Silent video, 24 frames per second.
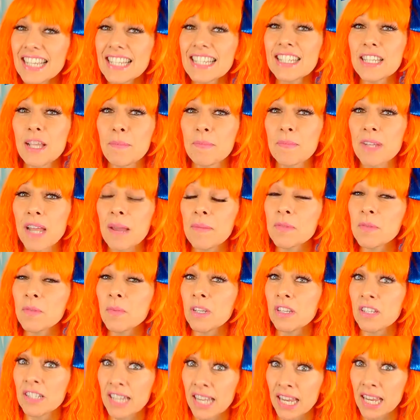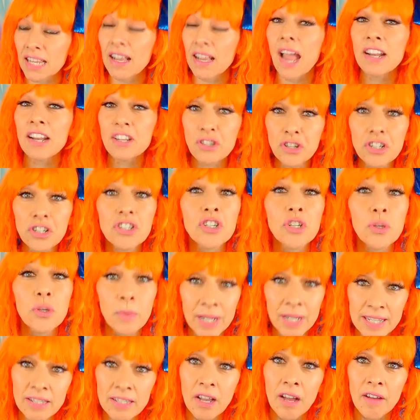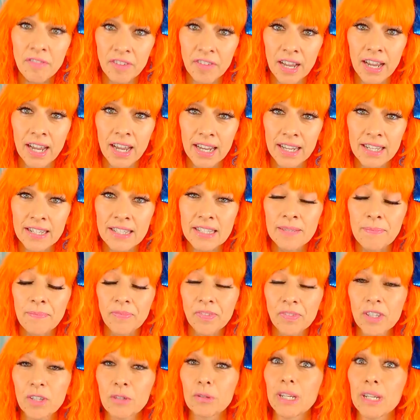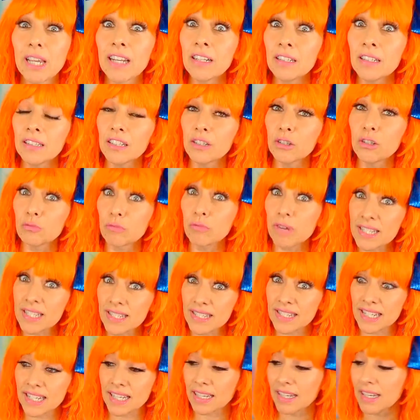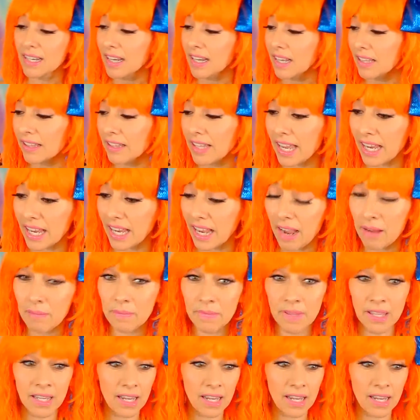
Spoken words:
sometimes when I took 2 weeks off, guys, you get a little rusty. Like, I